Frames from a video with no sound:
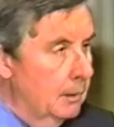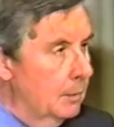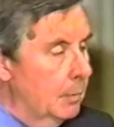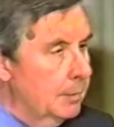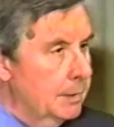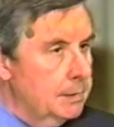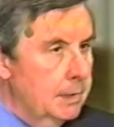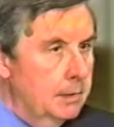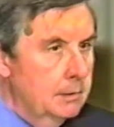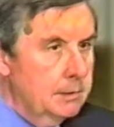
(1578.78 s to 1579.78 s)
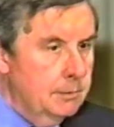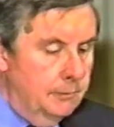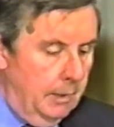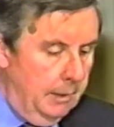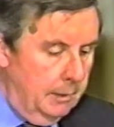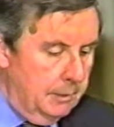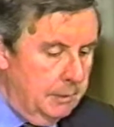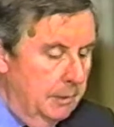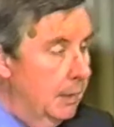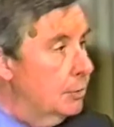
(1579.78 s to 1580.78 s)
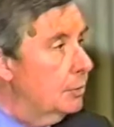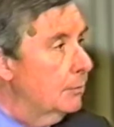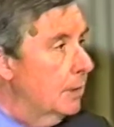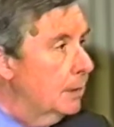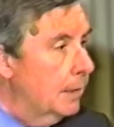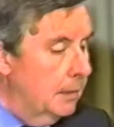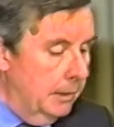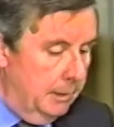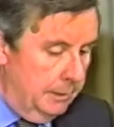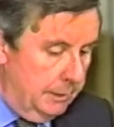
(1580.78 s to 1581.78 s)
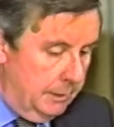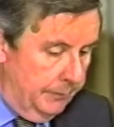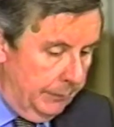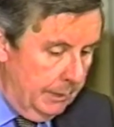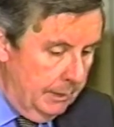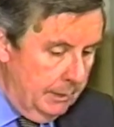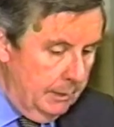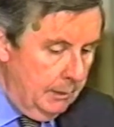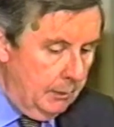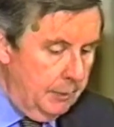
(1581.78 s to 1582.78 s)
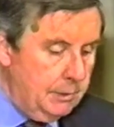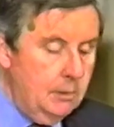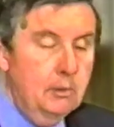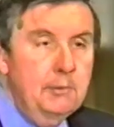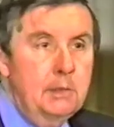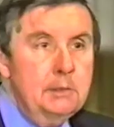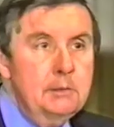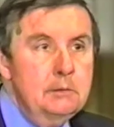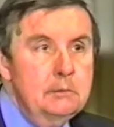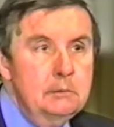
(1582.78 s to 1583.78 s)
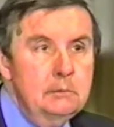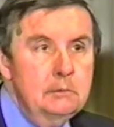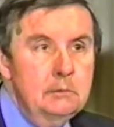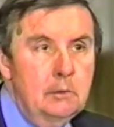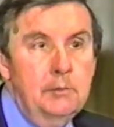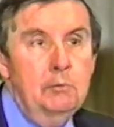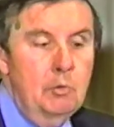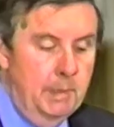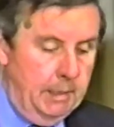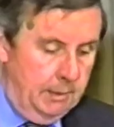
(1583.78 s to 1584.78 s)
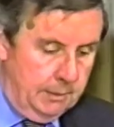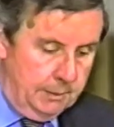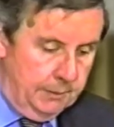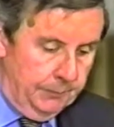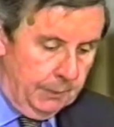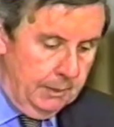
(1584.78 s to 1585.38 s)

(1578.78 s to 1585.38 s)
The moment a state is defined as the nation of the Hungarians, or of the Slovaks, or of the Romanians,